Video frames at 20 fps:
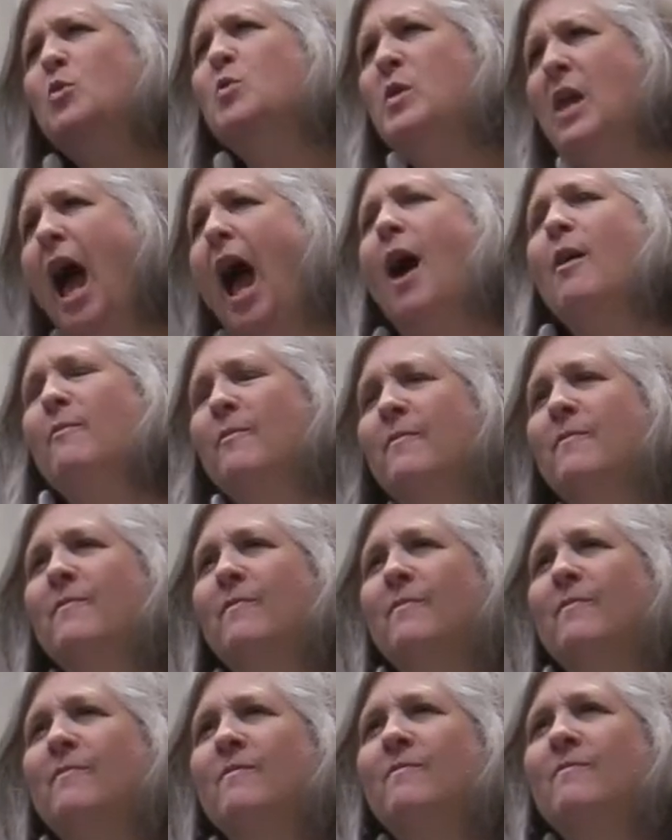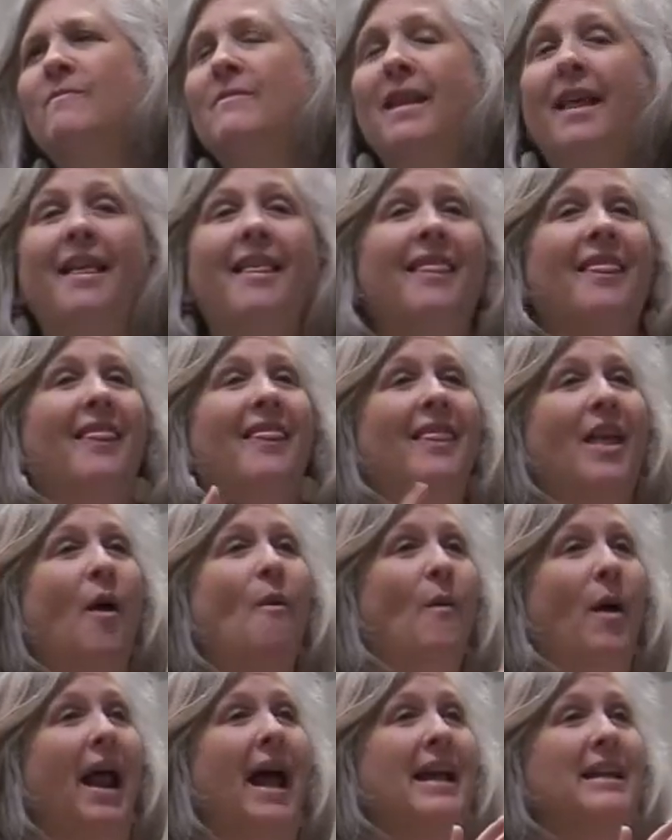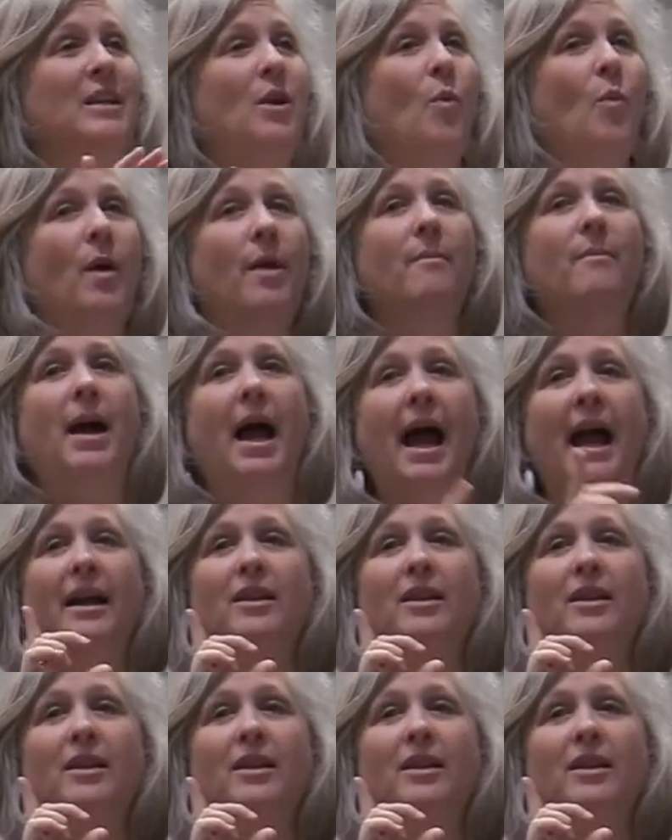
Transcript: That's what I did with Dr. Pearson when I went to Longview.